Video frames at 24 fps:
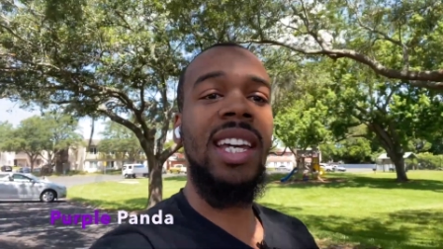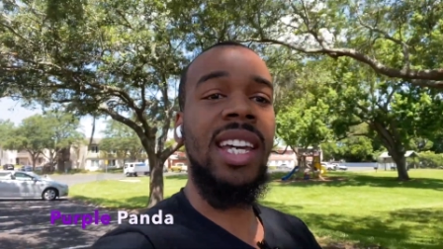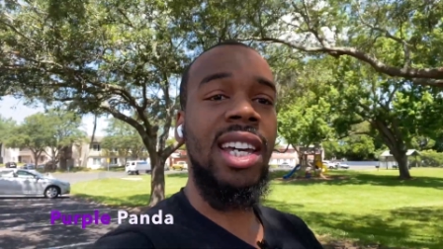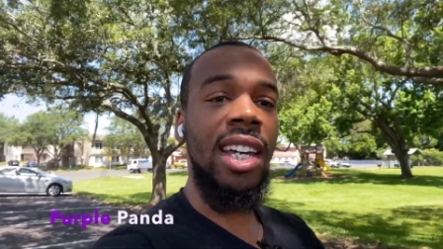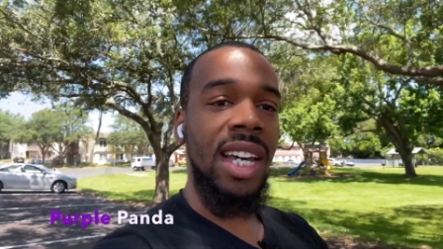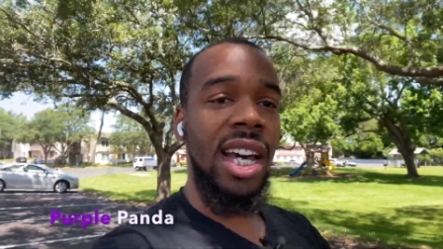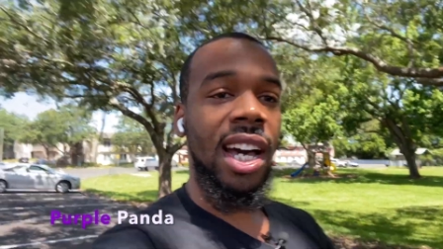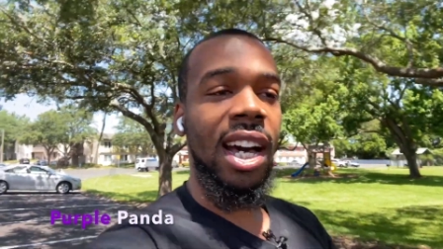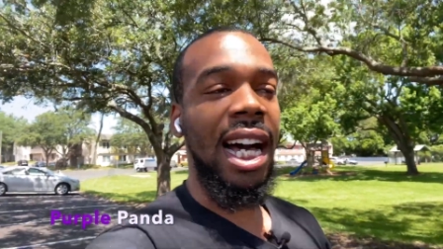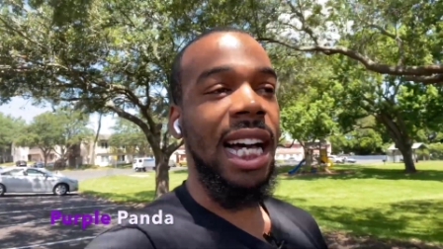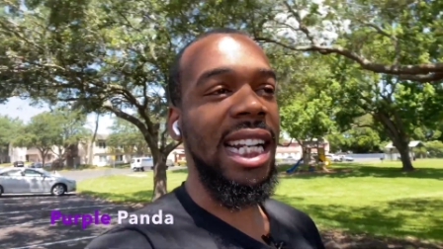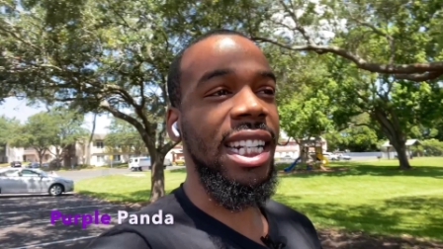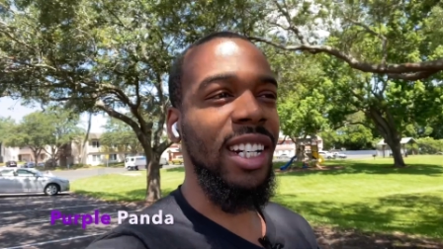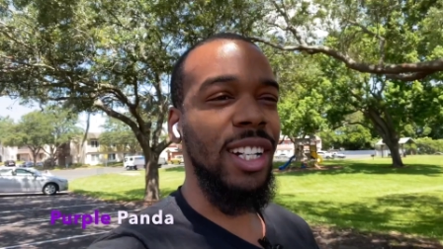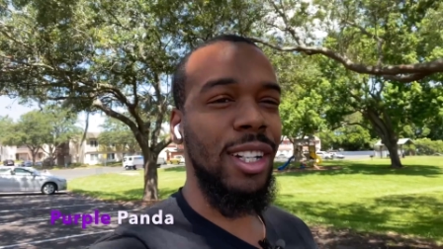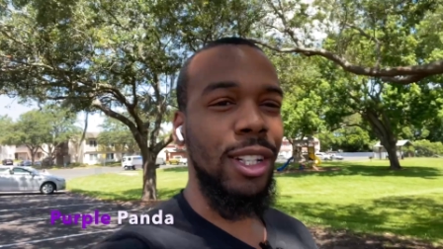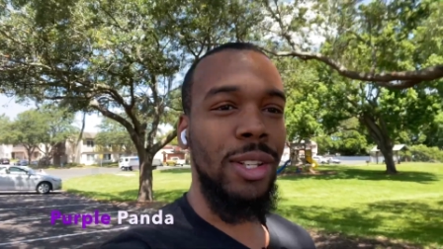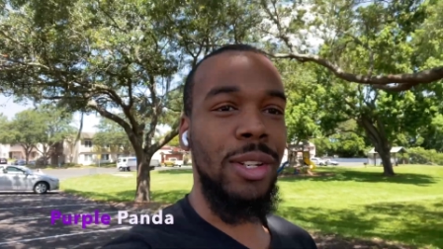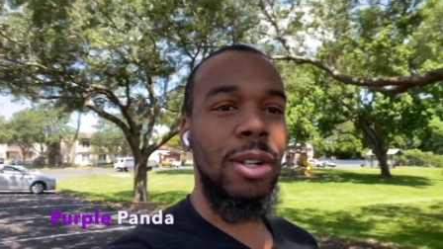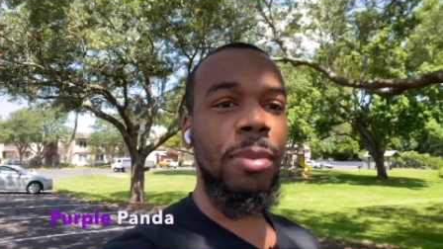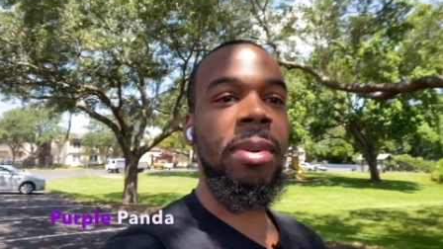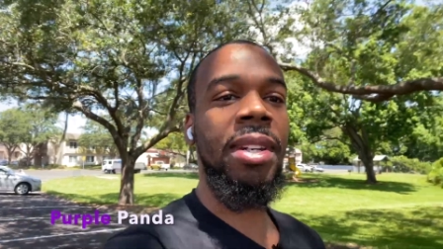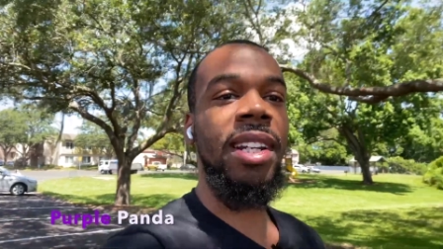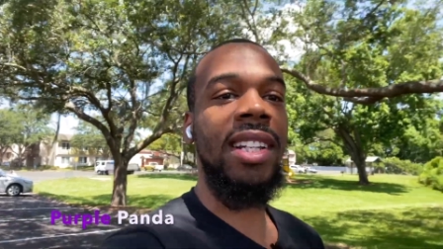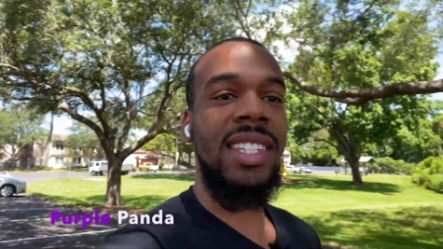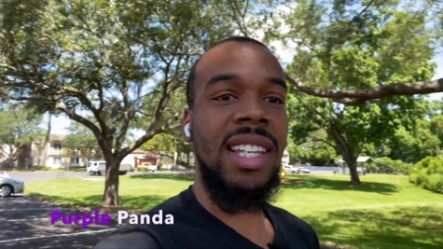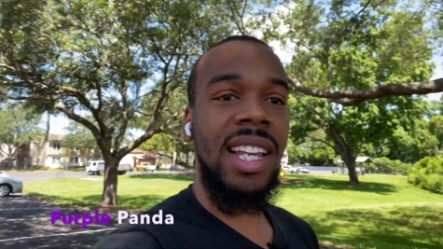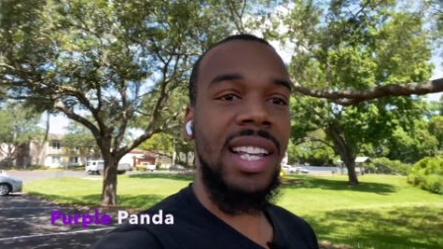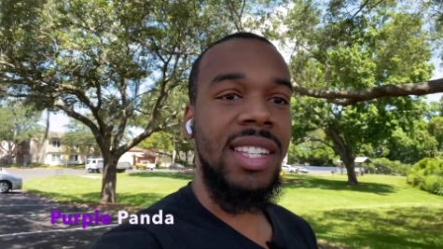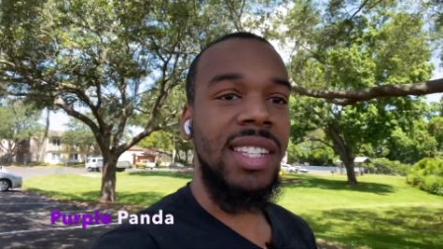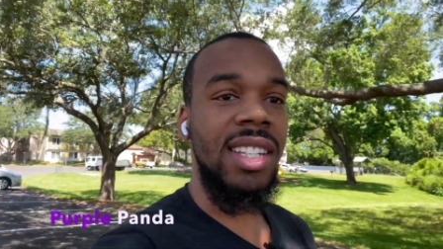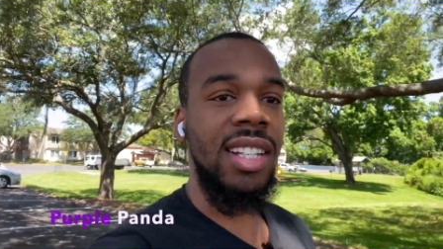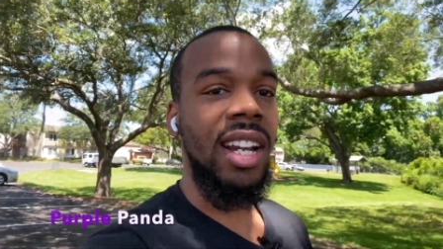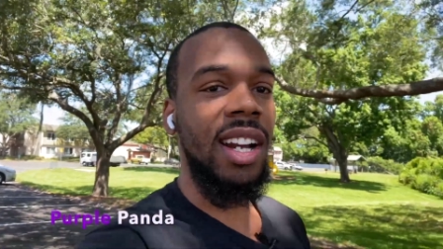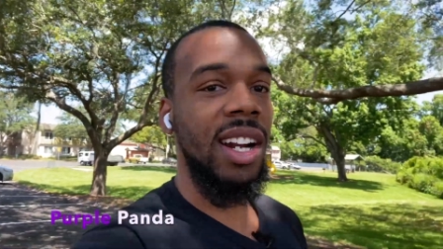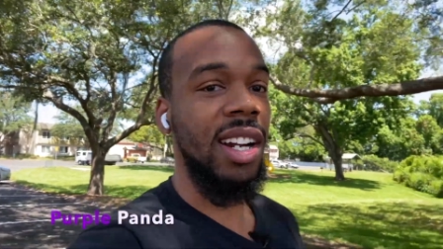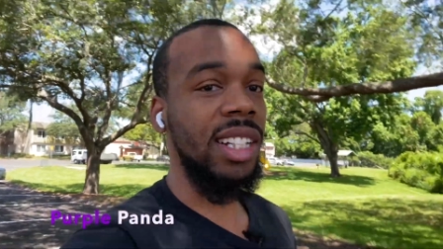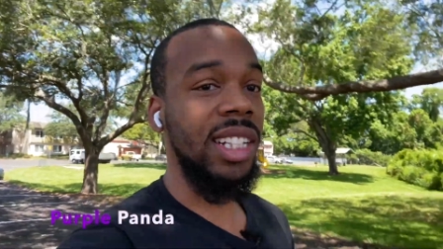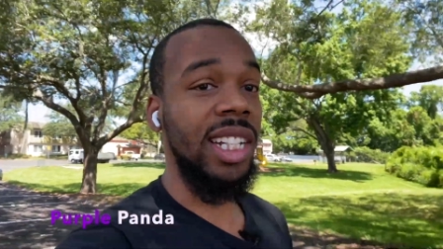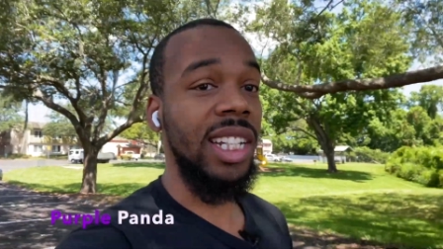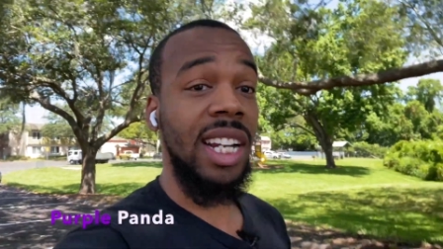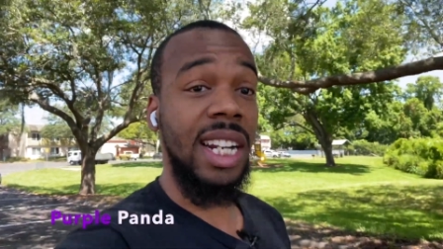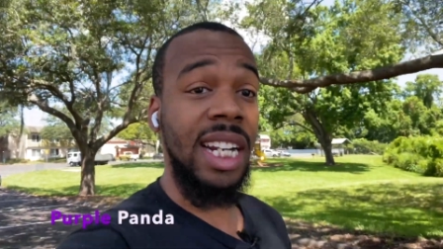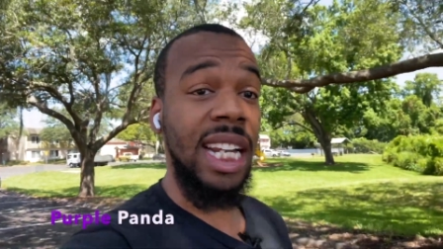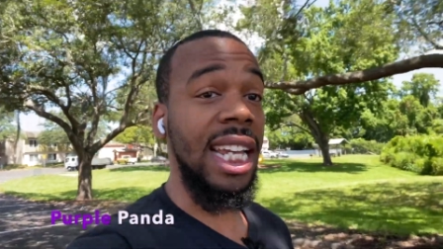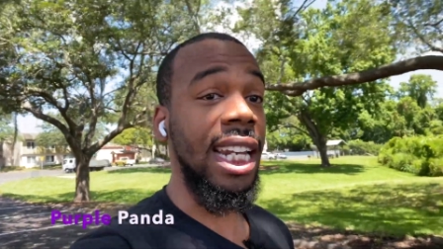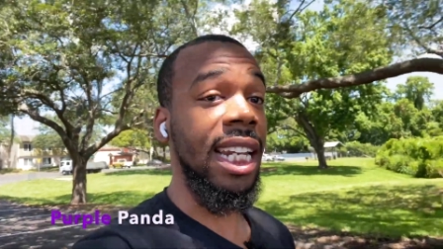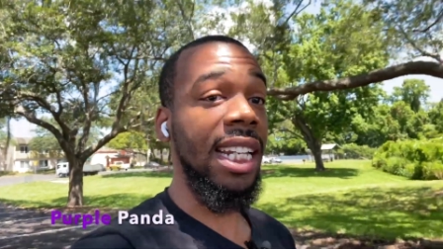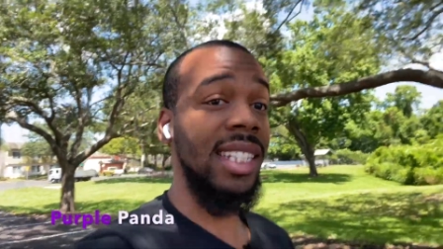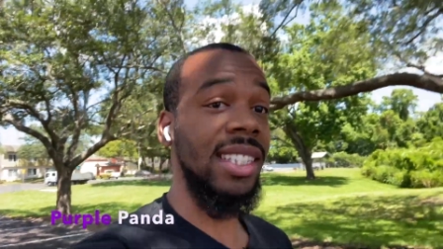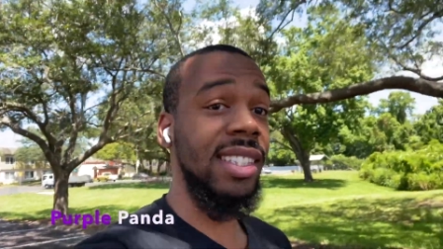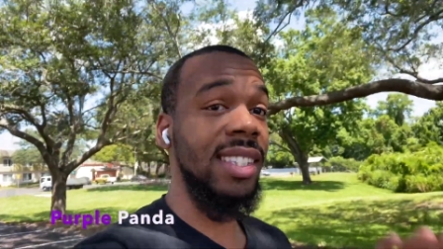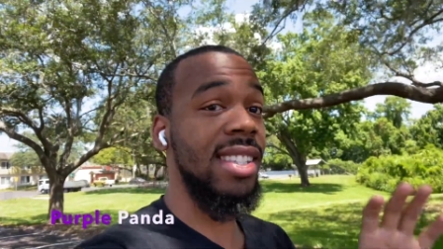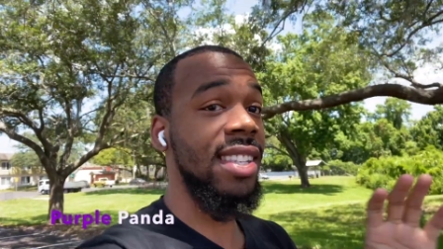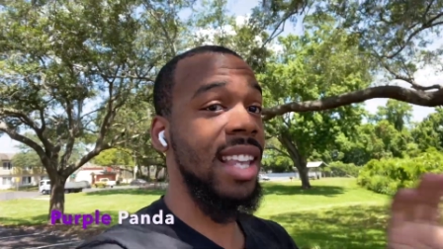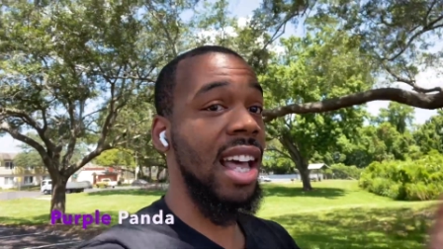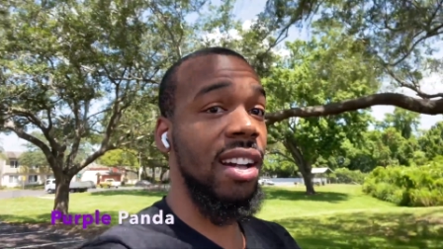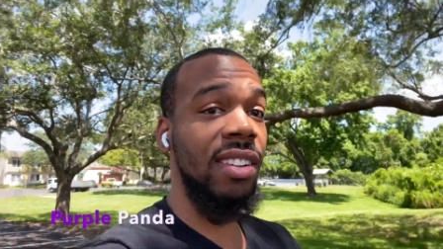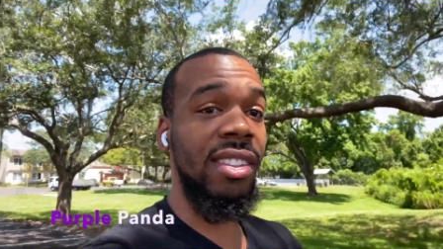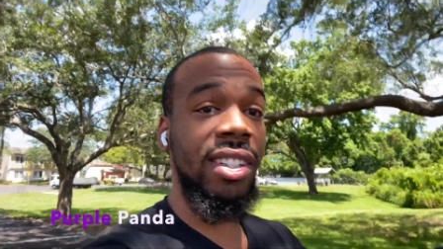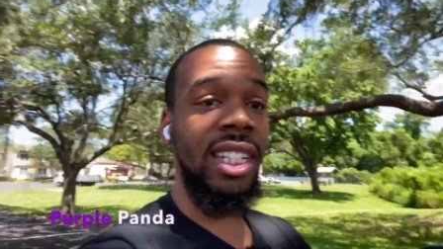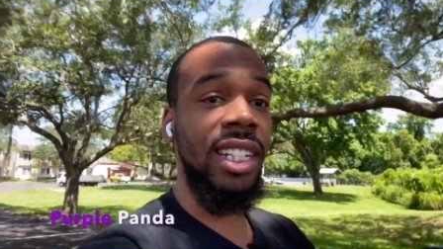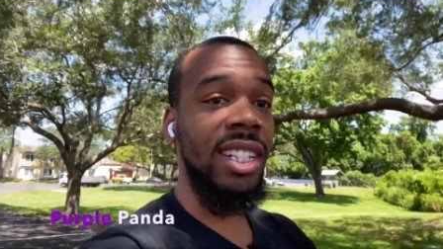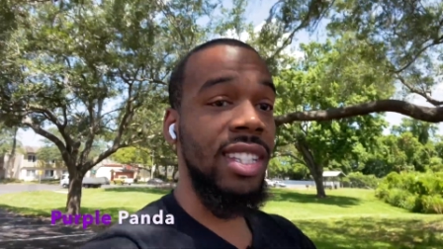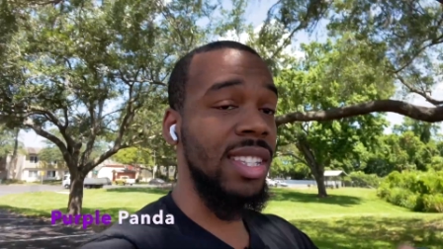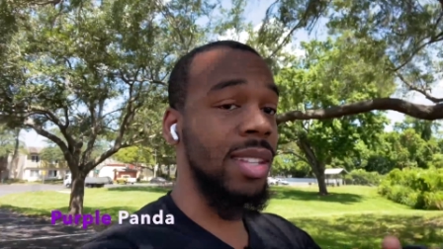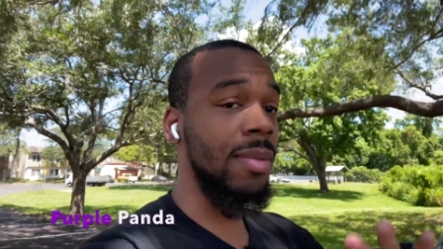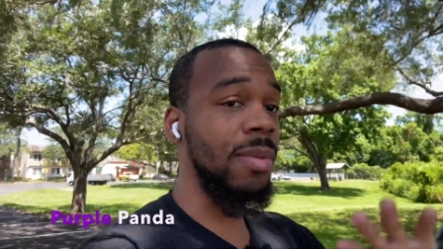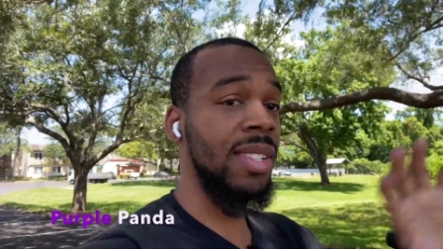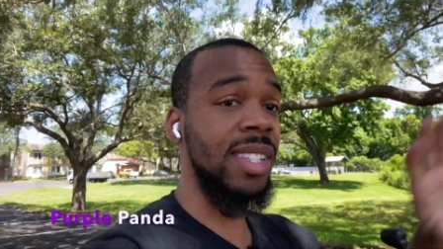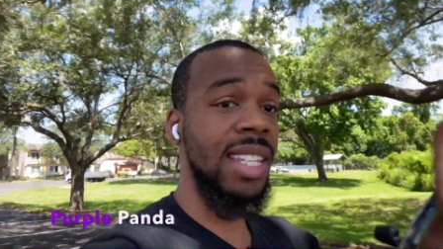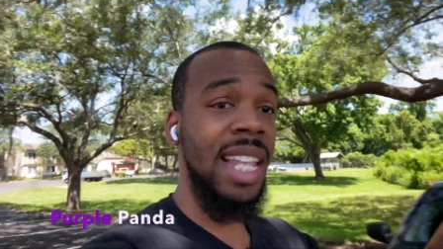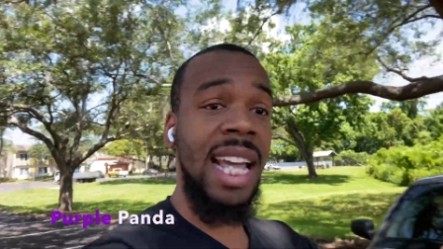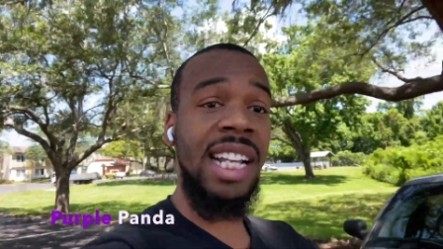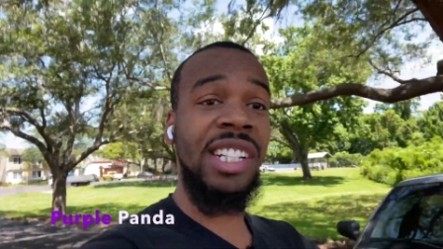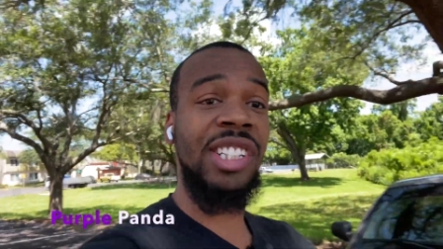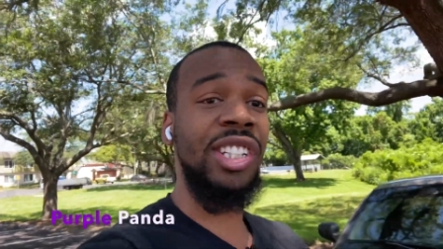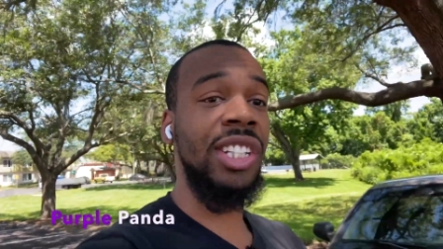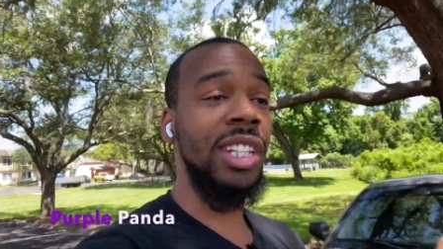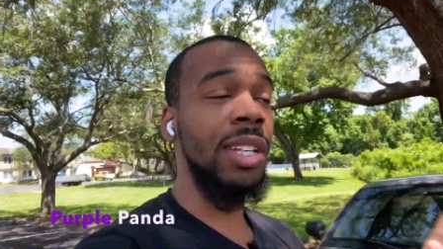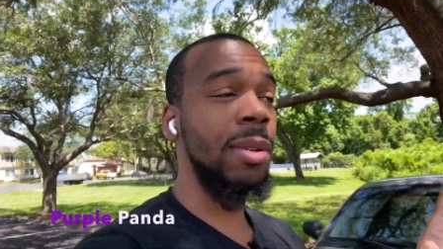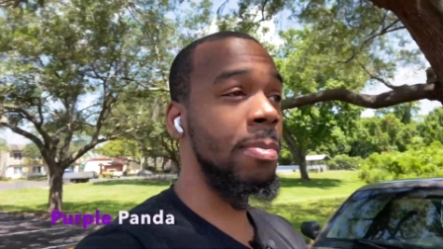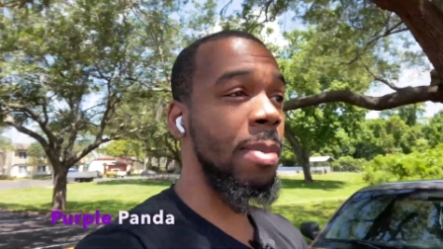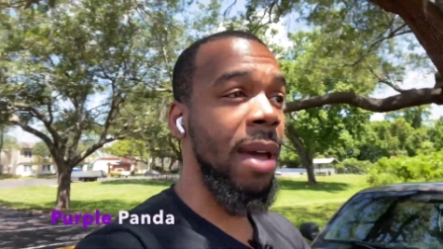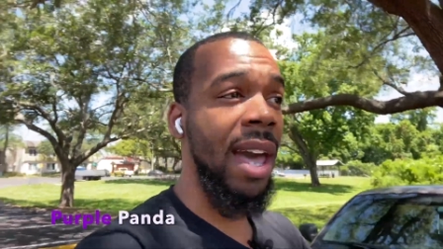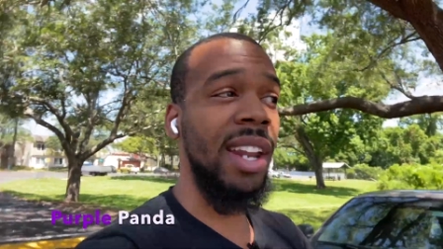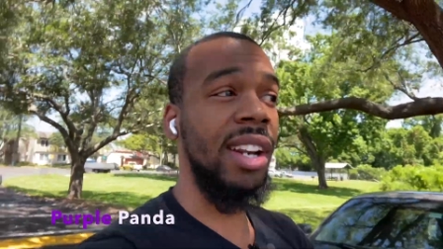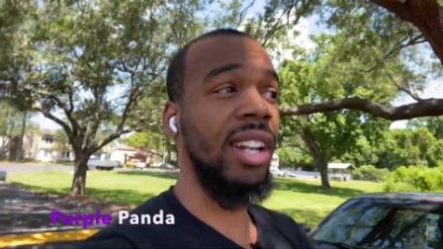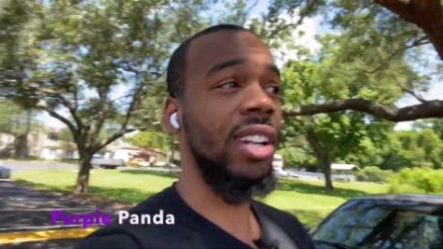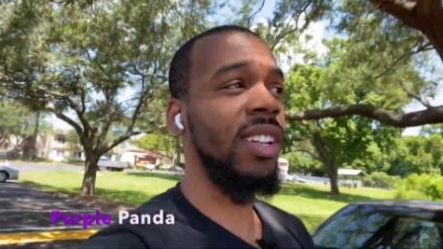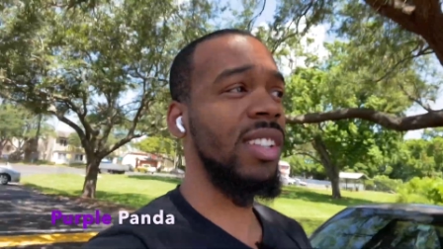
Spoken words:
I did a little bit of testing earlier and it sounded substantially better.